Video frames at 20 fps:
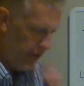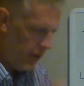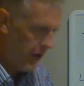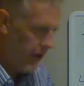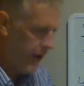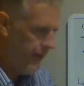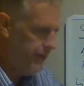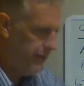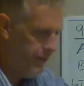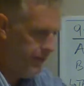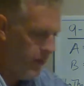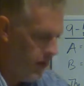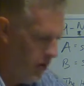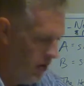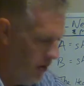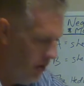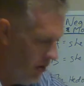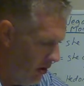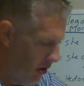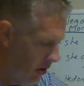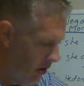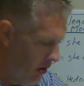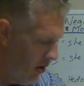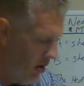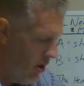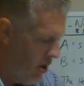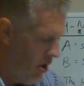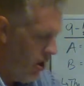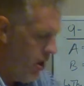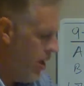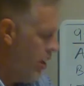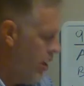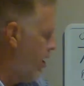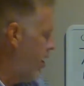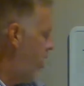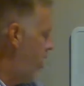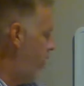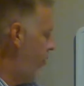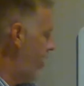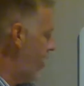Okay.
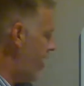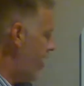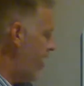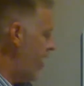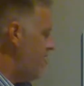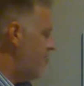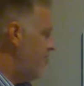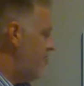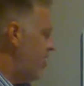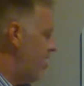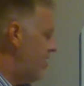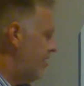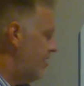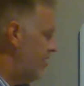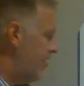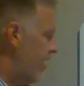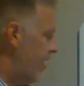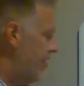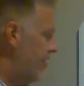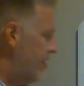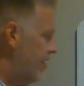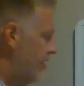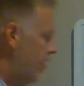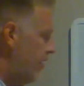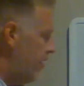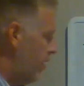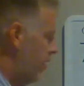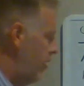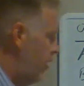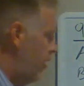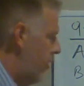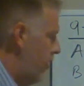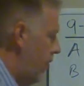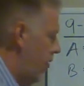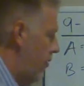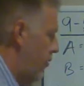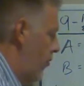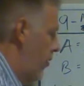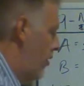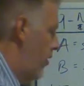I want to end by discussing
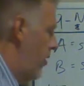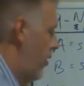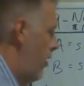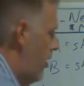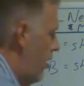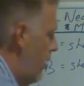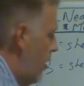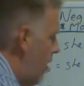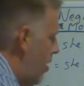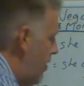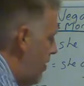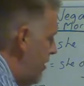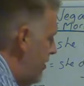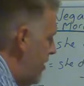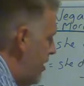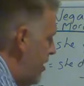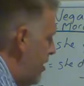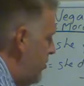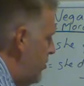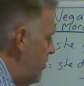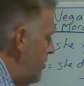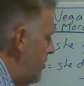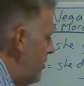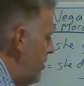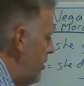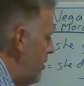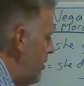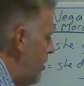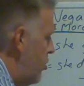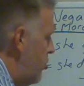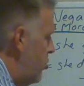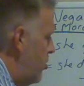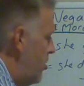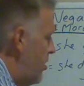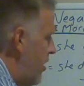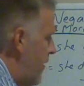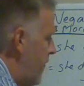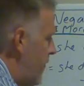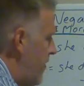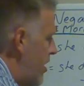this interesting
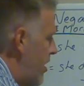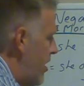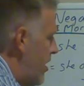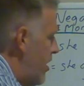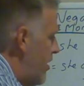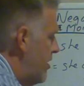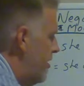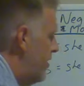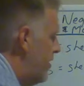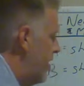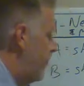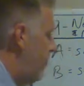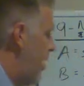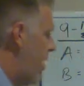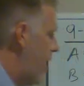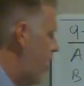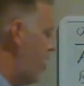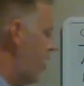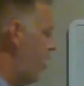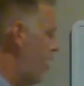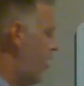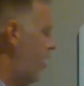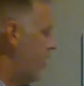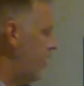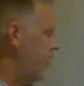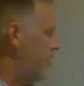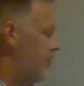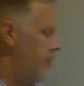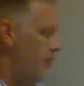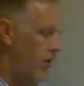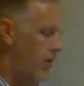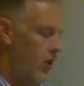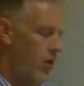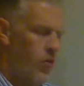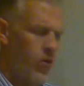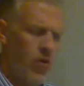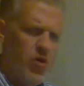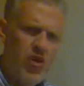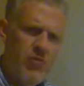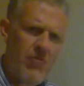notion of the hedonistic paradox,
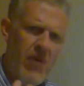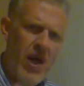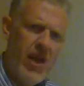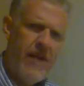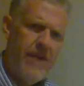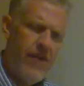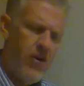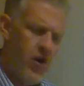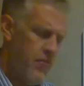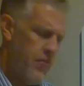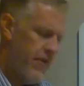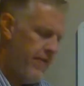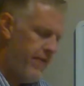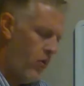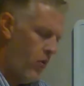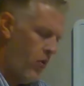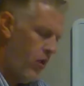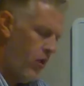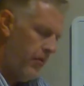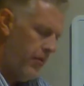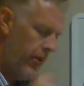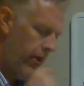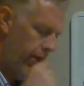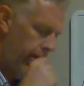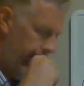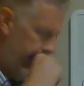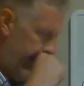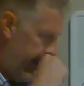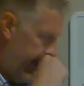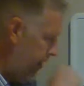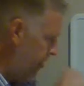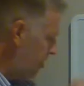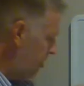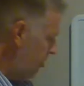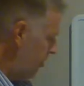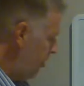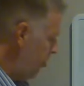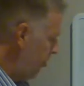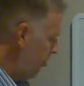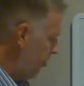which you might have heard before. And
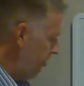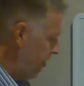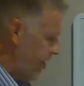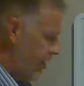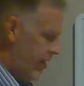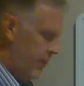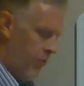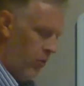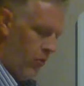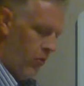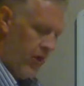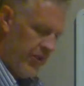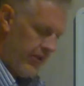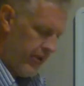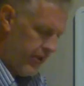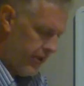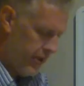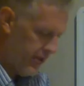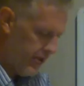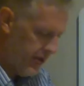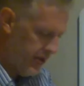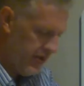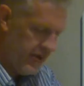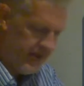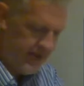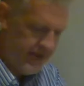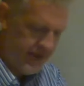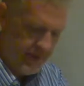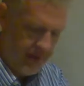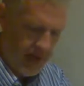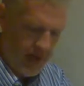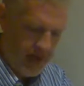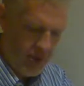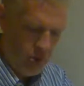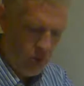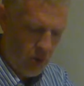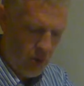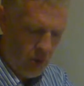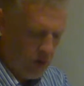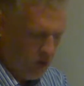there's two related points here. So this is slide
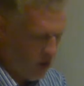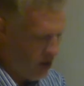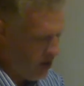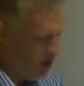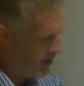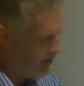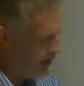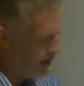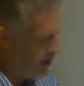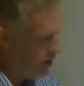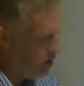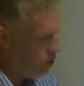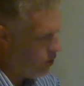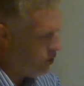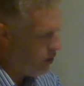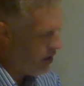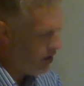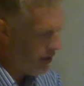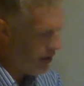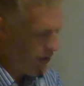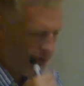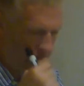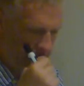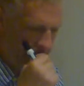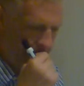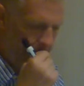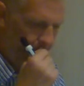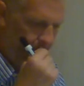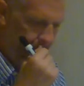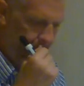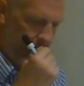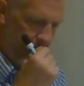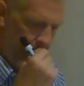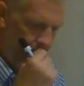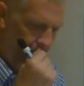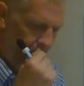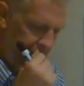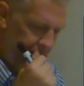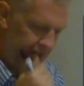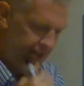21 and slide 22.
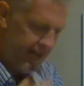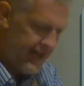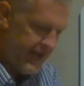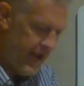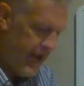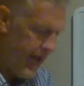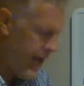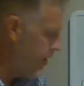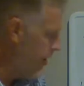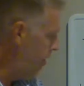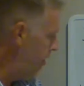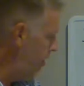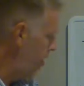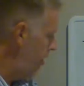Now I should say